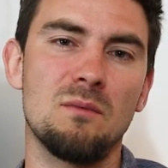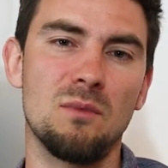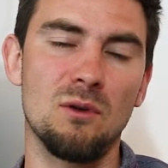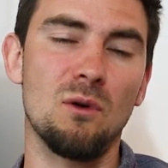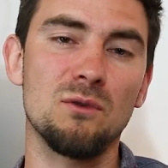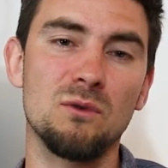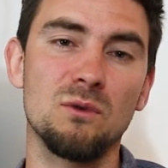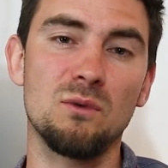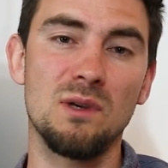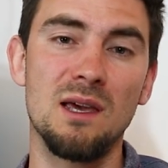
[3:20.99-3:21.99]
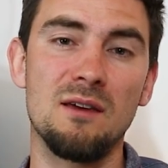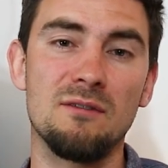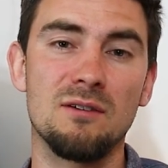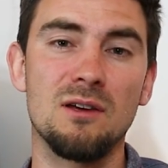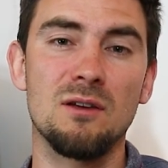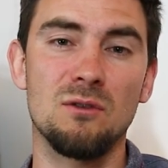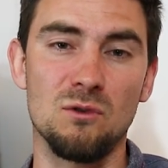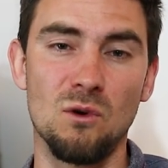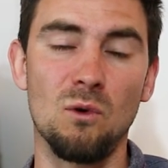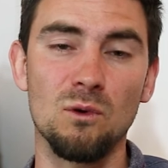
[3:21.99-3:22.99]
but also to give
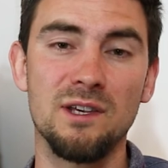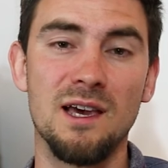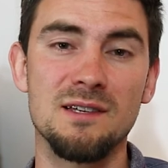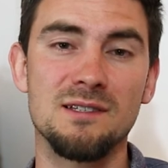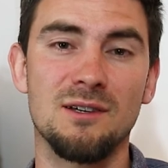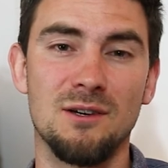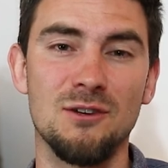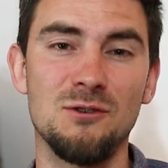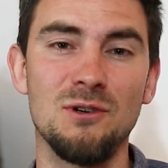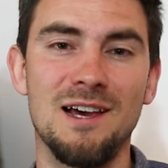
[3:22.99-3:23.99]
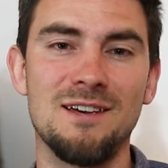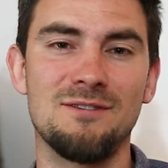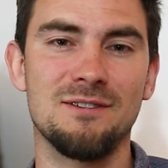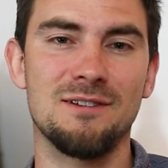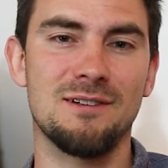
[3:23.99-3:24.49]
those old casks a new life.